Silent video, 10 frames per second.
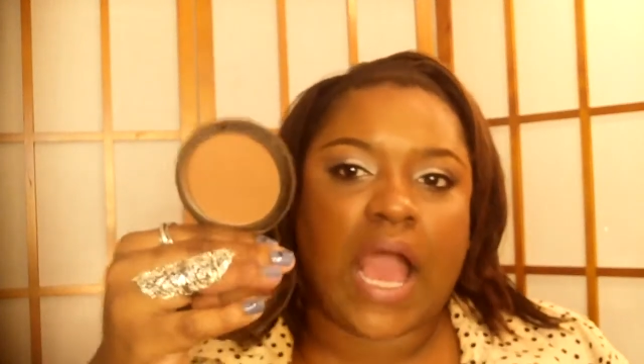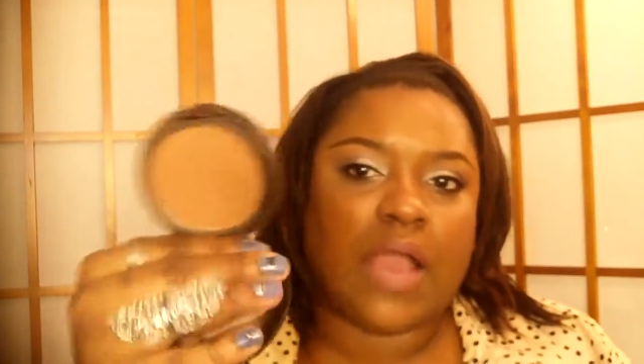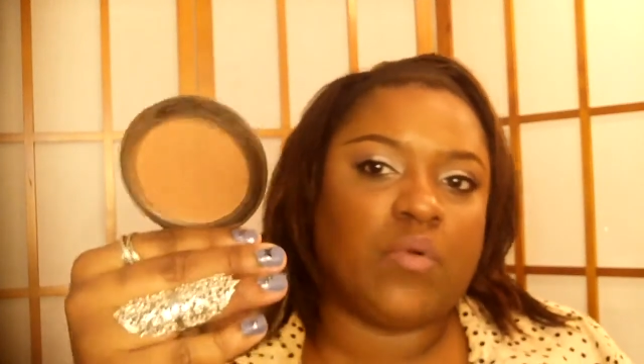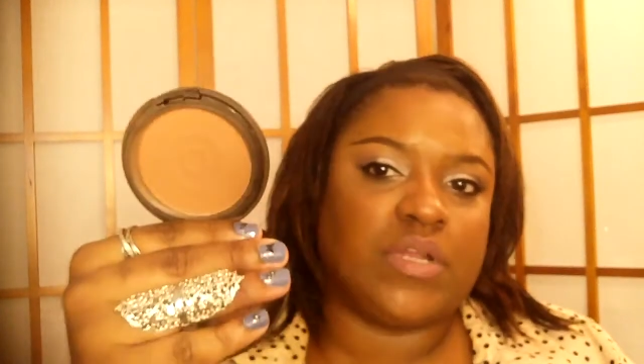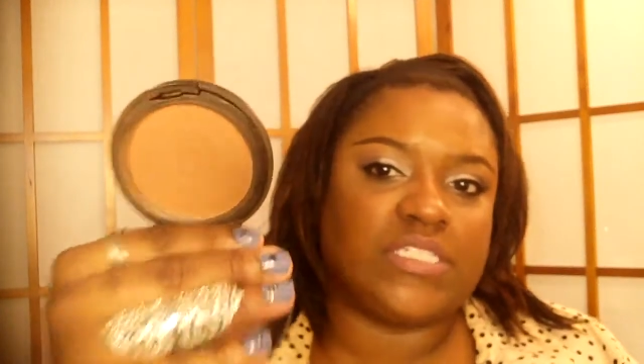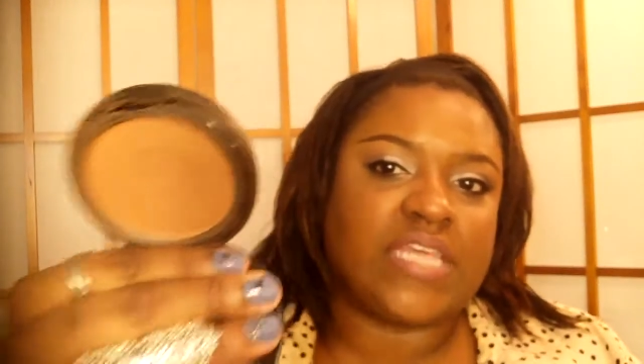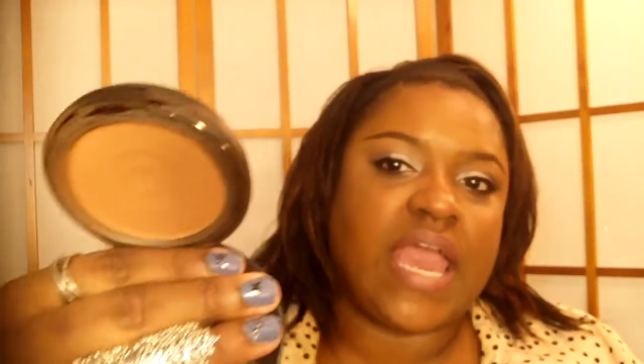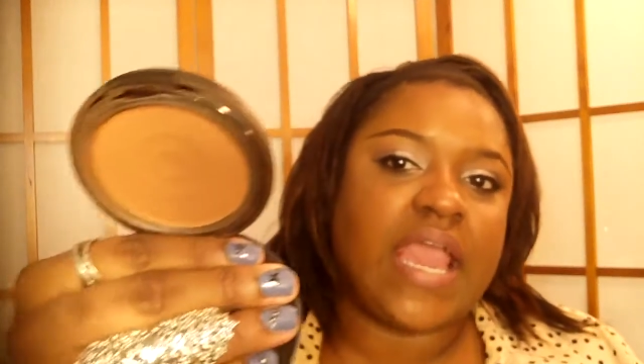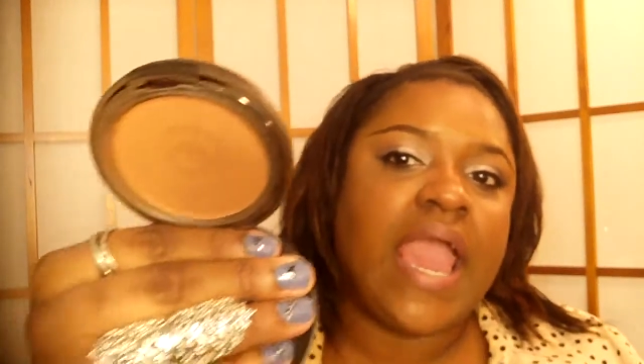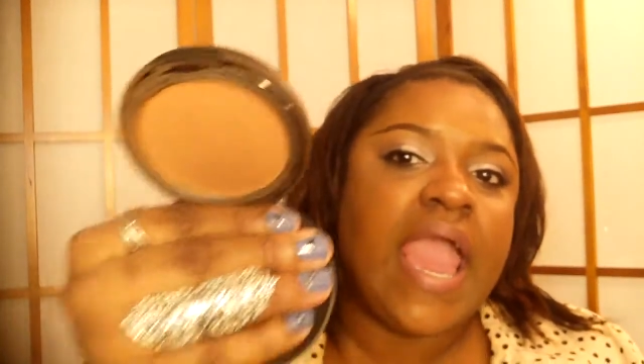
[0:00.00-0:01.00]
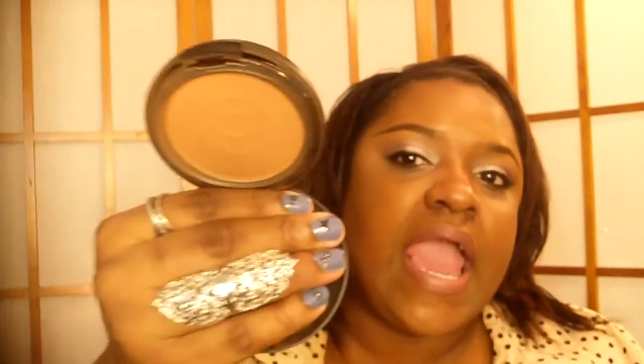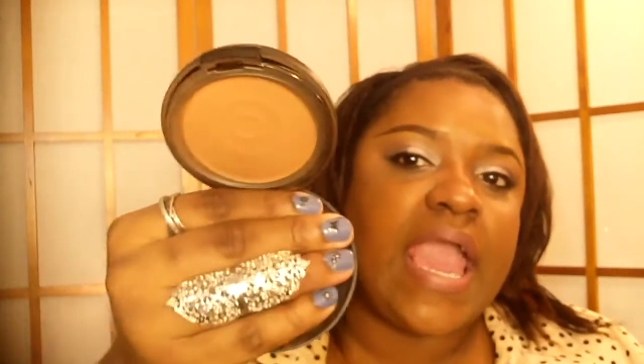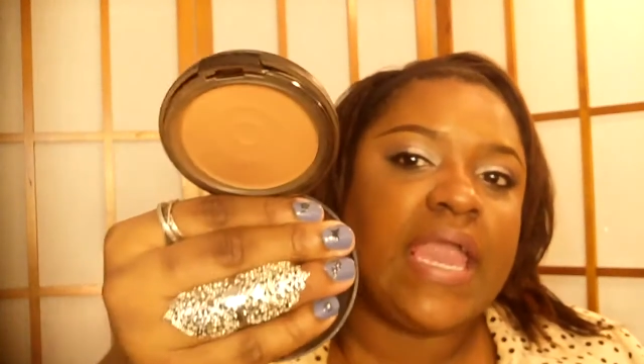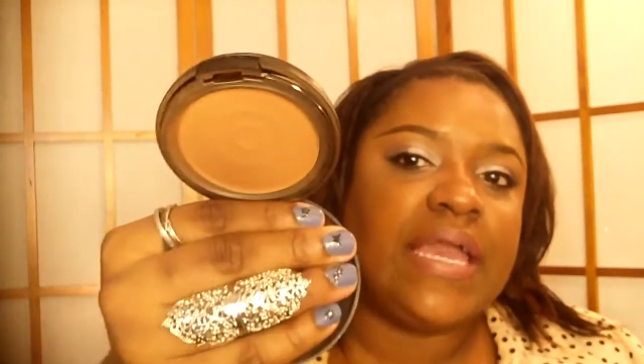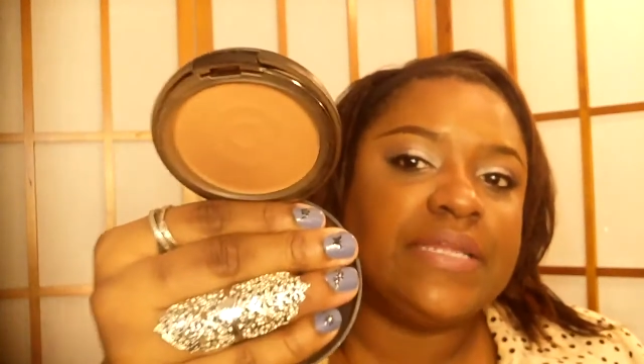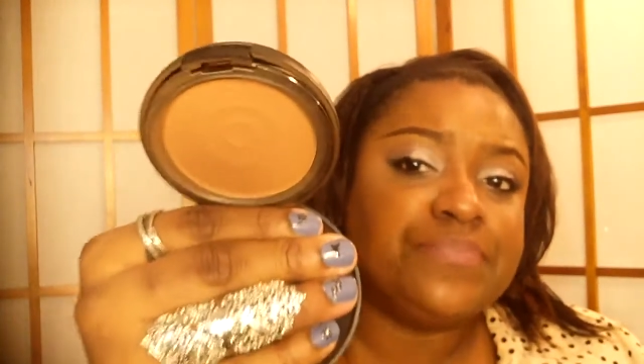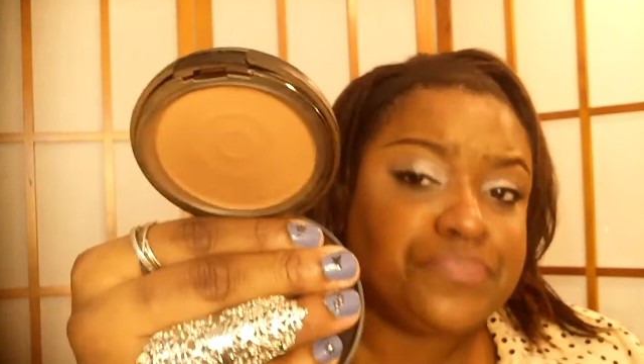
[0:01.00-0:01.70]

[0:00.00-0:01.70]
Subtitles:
I want to say, and